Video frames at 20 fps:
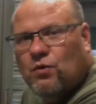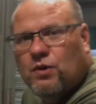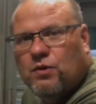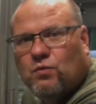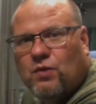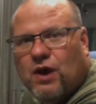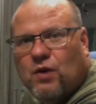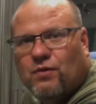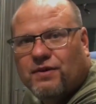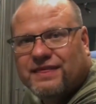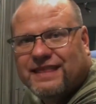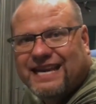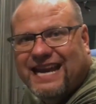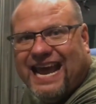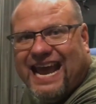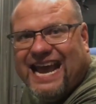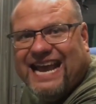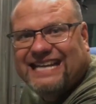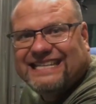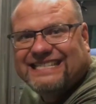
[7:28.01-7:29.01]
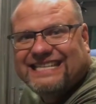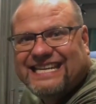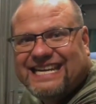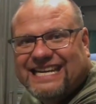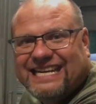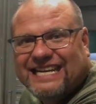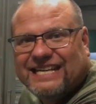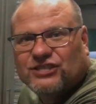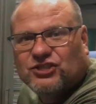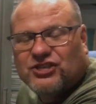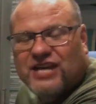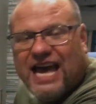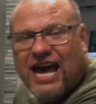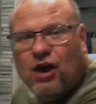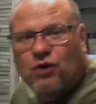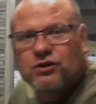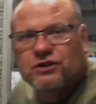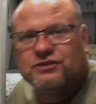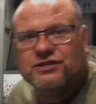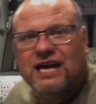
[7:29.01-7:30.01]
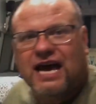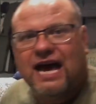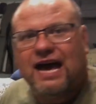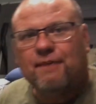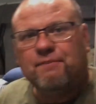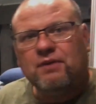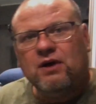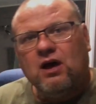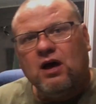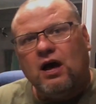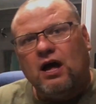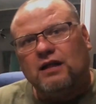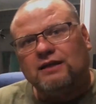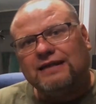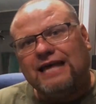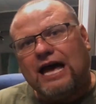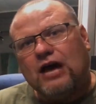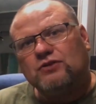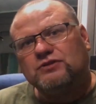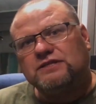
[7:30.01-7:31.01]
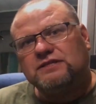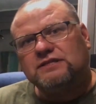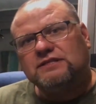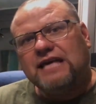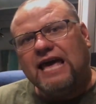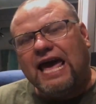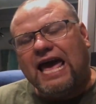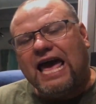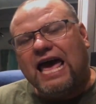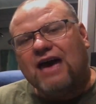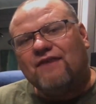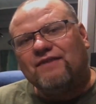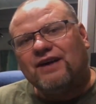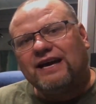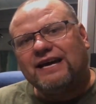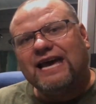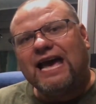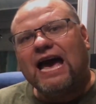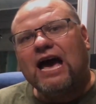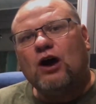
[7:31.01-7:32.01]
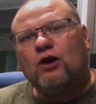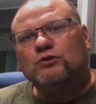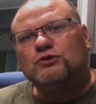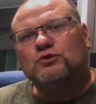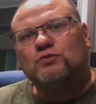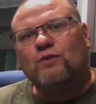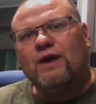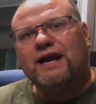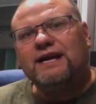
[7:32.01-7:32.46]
that we went with an 18-inch countertop allows us to have a couch